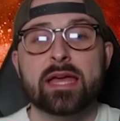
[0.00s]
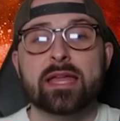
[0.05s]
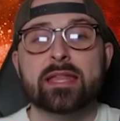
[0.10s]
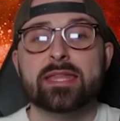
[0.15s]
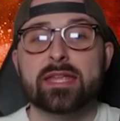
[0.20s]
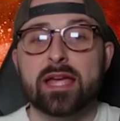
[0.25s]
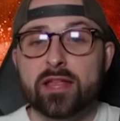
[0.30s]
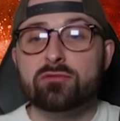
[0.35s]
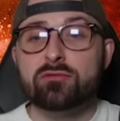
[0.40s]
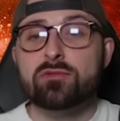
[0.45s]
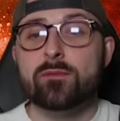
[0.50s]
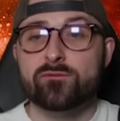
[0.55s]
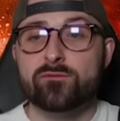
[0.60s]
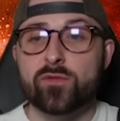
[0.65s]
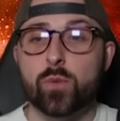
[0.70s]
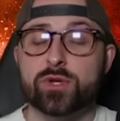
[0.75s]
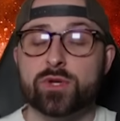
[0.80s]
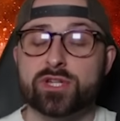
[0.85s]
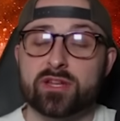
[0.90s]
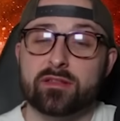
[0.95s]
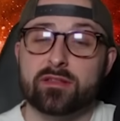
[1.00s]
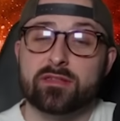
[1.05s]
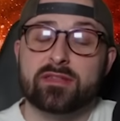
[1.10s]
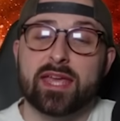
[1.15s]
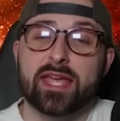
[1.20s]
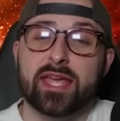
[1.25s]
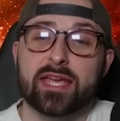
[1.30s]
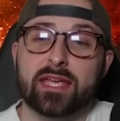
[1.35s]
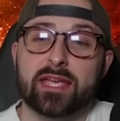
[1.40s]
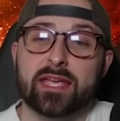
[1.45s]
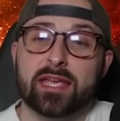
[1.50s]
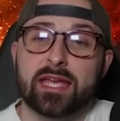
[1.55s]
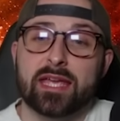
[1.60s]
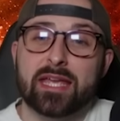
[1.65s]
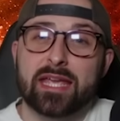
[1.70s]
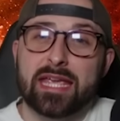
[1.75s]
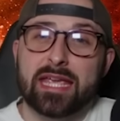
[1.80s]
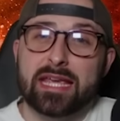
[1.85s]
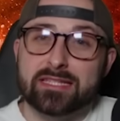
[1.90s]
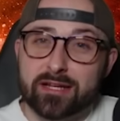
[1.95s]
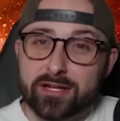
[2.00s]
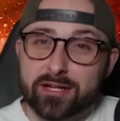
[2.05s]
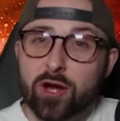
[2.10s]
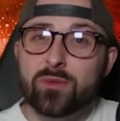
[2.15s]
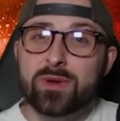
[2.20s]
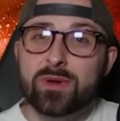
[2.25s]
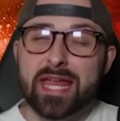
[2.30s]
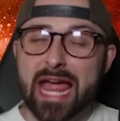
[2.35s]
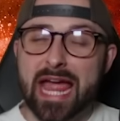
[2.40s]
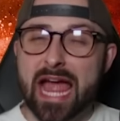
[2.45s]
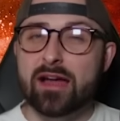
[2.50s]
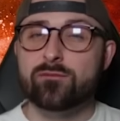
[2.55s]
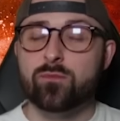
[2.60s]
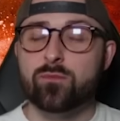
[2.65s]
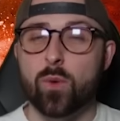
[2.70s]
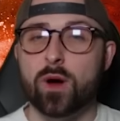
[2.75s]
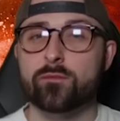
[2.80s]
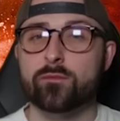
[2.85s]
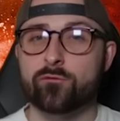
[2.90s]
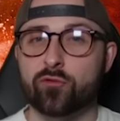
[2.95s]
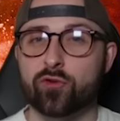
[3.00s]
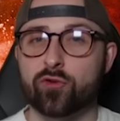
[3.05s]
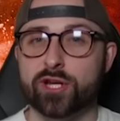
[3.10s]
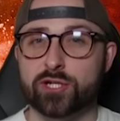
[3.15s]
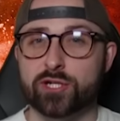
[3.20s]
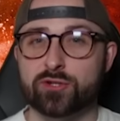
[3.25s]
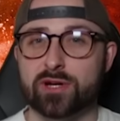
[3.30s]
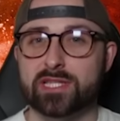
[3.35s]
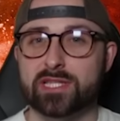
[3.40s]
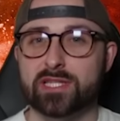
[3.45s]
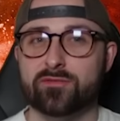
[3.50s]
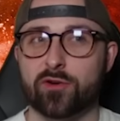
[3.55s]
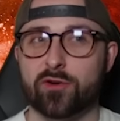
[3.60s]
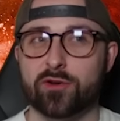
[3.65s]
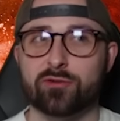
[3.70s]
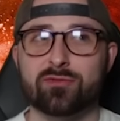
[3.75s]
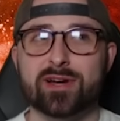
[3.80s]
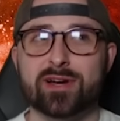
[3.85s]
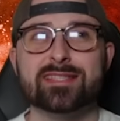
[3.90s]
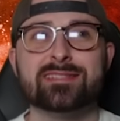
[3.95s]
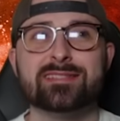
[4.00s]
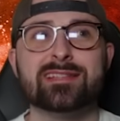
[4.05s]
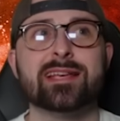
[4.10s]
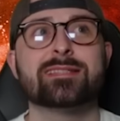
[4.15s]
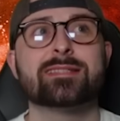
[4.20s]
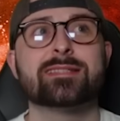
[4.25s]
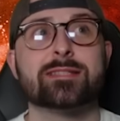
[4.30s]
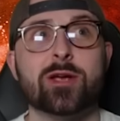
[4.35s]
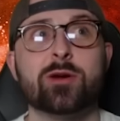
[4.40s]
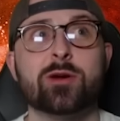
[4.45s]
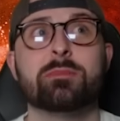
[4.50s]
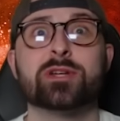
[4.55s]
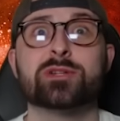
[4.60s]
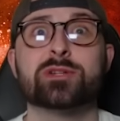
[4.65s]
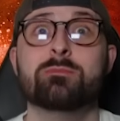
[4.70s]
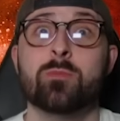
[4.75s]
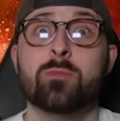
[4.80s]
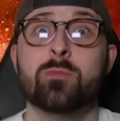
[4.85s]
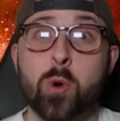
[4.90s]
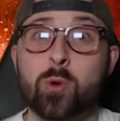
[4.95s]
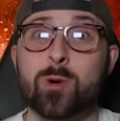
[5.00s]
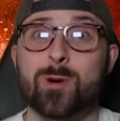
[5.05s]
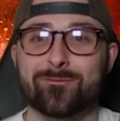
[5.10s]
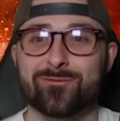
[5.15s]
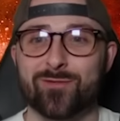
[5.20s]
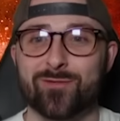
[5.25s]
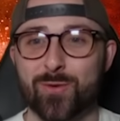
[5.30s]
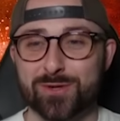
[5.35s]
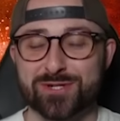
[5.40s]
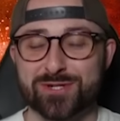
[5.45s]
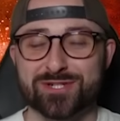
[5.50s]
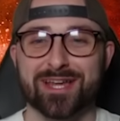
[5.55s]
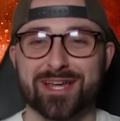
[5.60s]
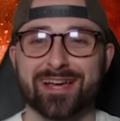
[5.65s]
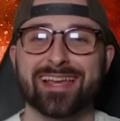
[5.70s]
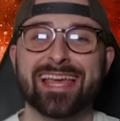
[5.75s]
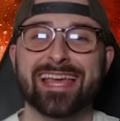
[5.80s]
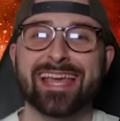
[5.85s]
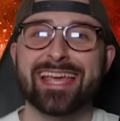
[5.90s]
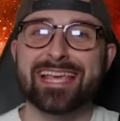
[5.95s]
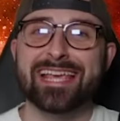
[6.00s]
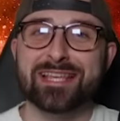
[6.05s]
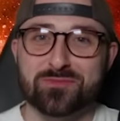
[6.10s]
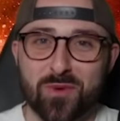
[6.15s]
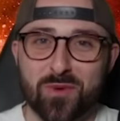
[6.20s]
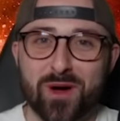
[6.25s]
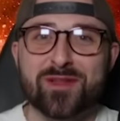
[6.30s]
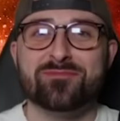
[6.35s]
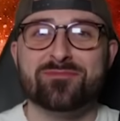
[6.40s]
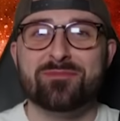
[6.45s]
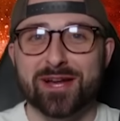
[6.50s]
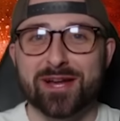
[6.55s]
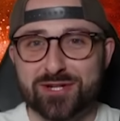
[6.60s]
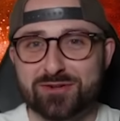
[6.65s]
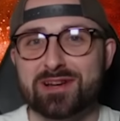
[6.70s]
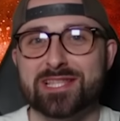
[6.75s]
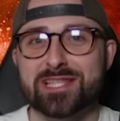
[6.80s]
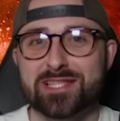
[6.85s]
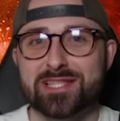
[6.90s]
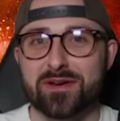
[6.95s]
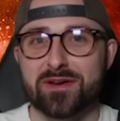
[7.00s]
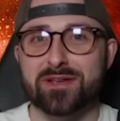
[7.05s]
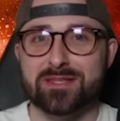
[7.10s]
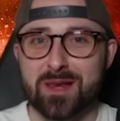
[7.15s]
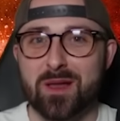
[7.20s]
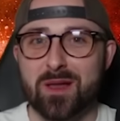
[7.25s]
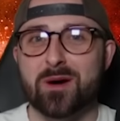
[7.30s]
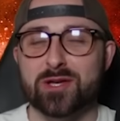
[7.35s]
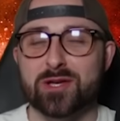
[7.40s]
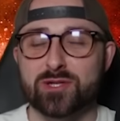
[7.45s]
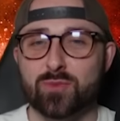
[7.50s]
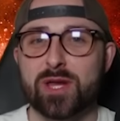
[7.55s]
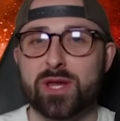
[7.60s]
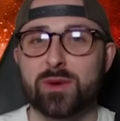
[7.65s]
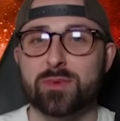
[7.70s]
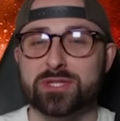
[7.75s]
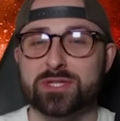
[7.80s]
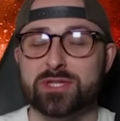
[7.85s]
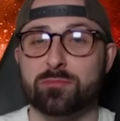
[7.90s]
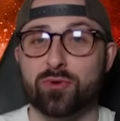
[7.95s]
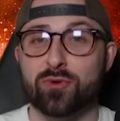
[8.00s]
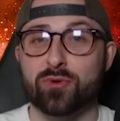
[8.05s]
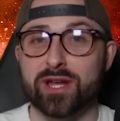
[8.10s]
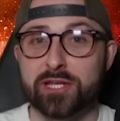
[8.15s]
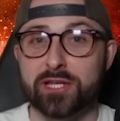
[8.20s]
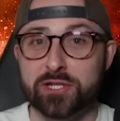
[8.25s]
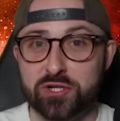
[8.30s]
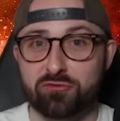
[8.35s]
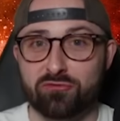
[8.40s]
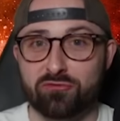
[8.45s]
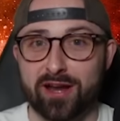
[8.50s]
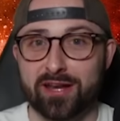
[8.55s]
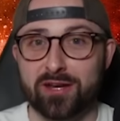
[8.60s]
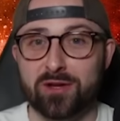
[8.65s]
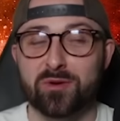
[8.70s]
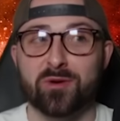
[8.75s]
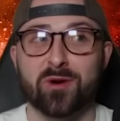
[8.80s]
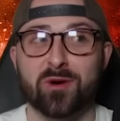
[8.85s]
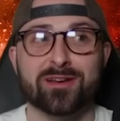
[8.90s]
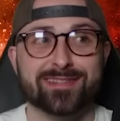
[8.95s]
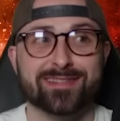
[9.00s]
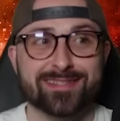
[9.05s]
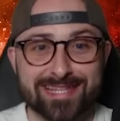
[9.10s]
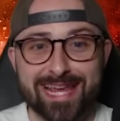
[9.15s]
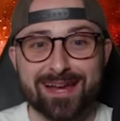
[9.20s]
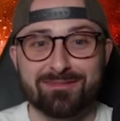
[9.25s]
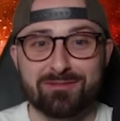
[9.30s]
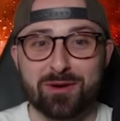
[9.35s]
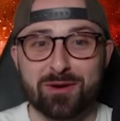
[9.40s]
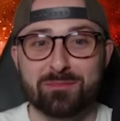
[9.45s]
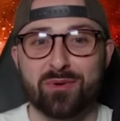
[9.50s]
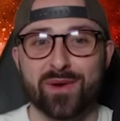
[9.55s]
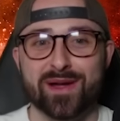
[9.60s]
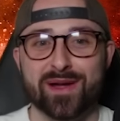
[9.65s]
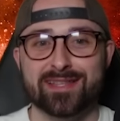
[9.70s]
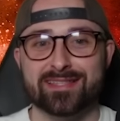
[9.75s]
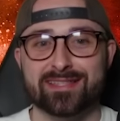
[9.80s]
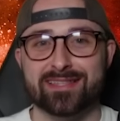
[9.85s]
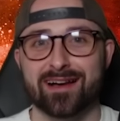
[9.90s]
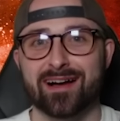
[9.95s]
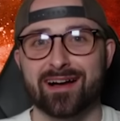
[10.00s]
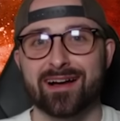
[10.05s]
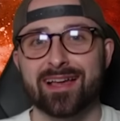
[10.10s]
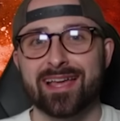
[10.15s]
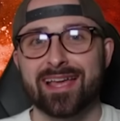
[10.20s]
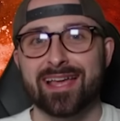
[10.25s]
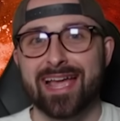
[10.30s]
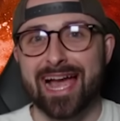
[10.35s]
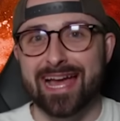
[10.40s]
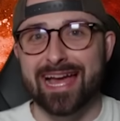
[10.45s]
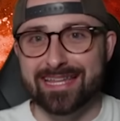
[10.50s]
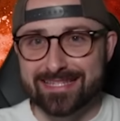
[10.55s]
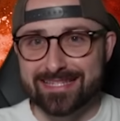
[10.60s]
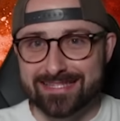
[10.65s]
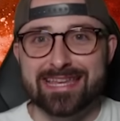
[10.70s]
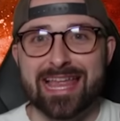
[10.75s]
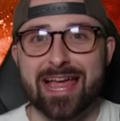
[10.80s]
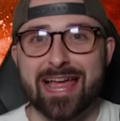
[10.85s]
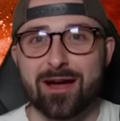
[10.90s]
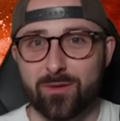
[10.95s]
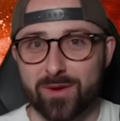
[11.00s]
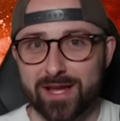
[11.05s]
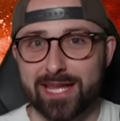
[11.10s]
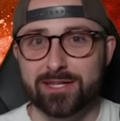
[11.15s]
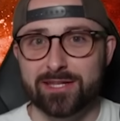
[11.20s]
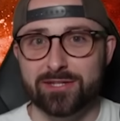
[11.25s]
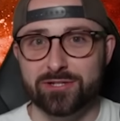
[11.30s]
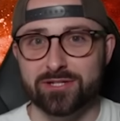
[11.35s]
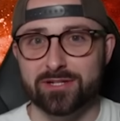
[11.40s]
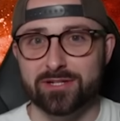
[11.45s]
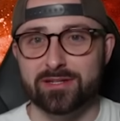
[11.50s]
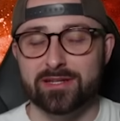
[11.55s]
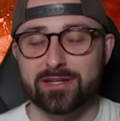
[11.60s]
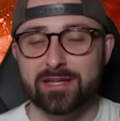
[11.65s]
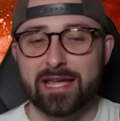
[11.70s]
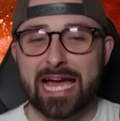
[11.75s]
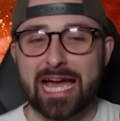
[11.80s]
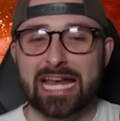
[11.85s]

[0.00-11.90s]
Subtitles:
The other unfortunate thing is I only have 1 free transfer. And the reason that is so much more unfortunate is one of my transfers last week was to bring in Trent, who got a 0-pointer and is now injured.